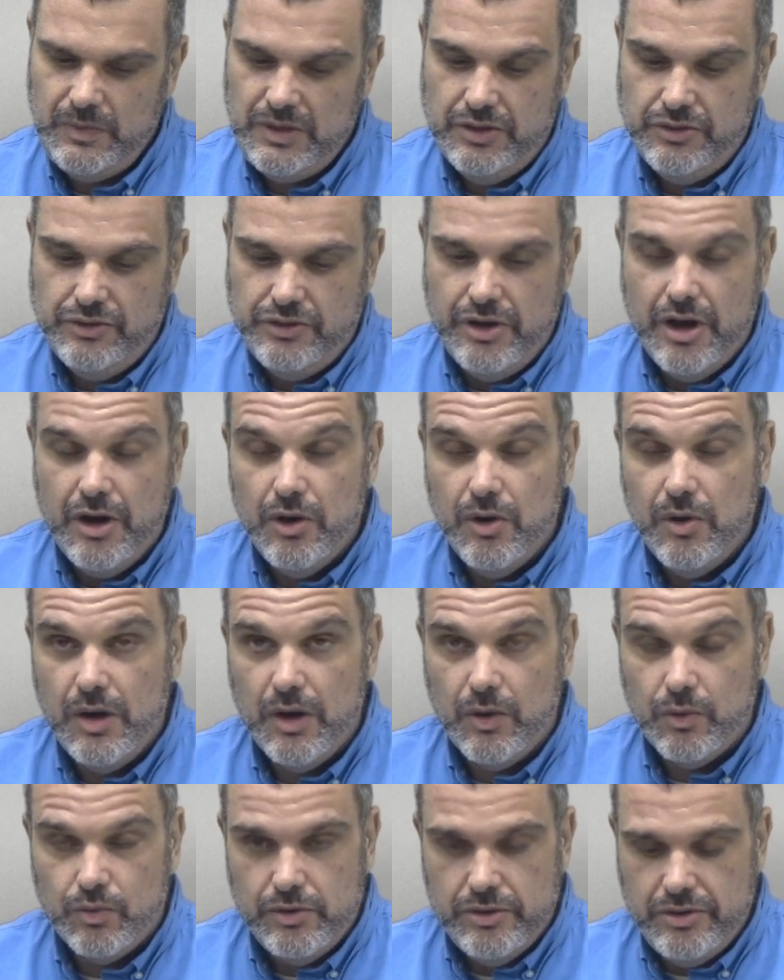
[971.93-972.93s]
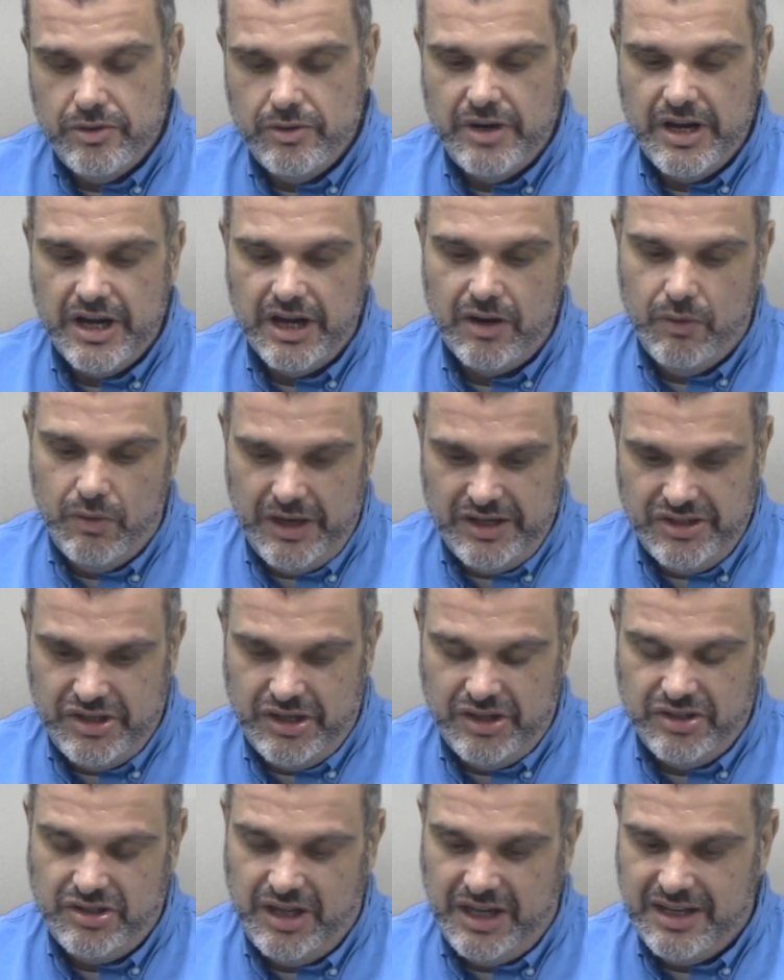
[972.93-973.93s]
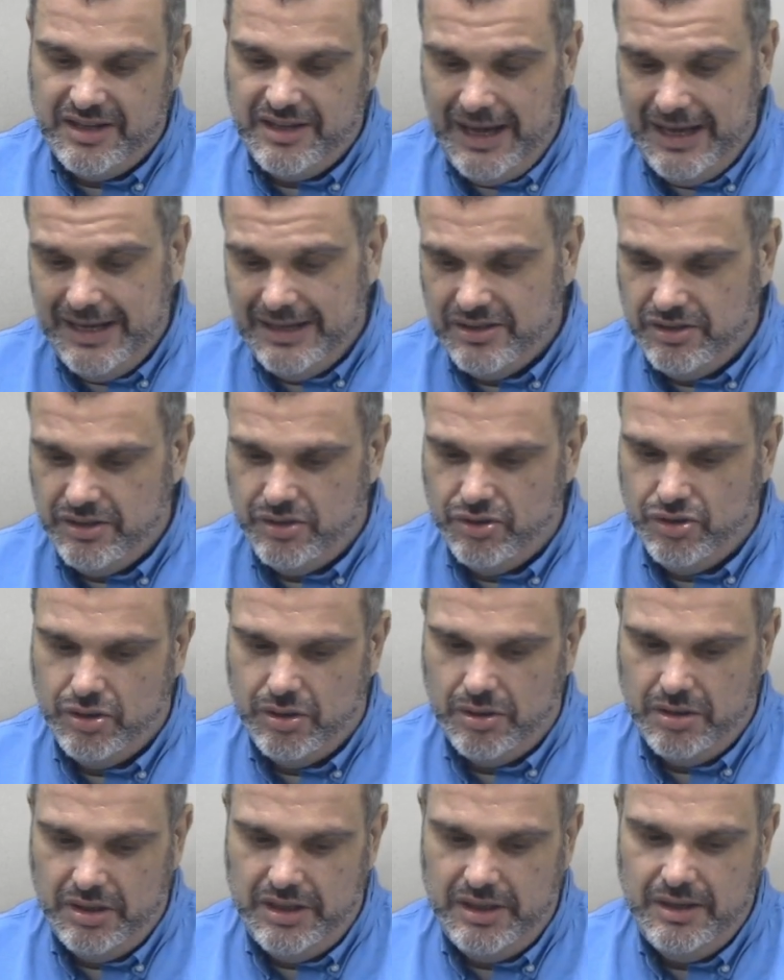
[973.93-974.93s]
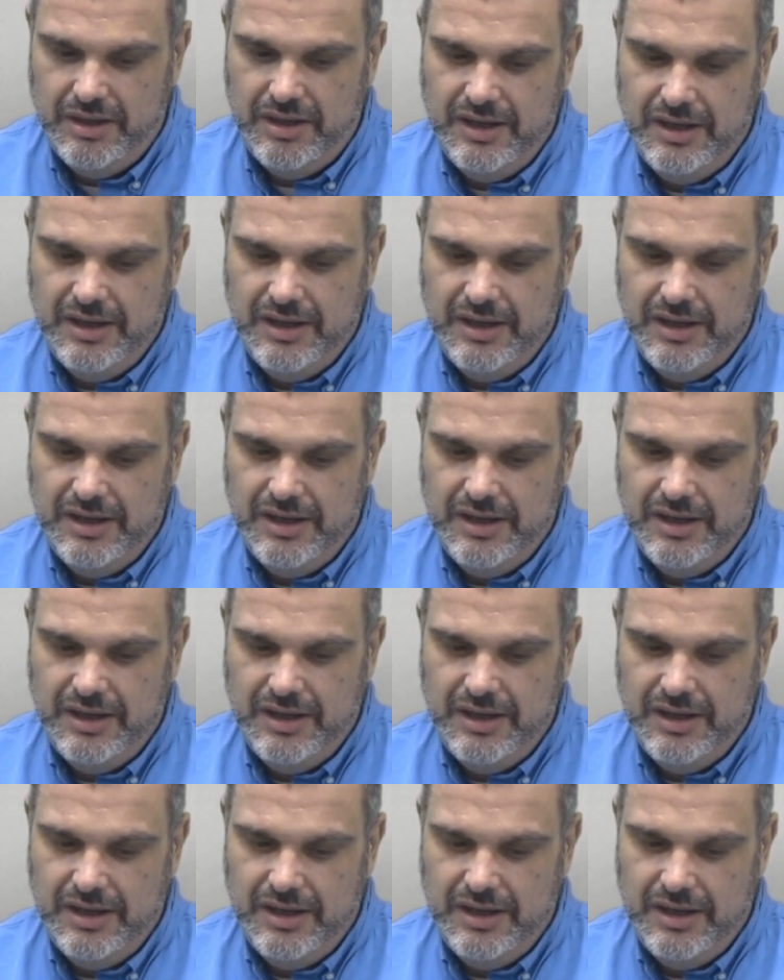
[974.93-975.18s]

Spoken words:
No rude questions like that, said Charlotte.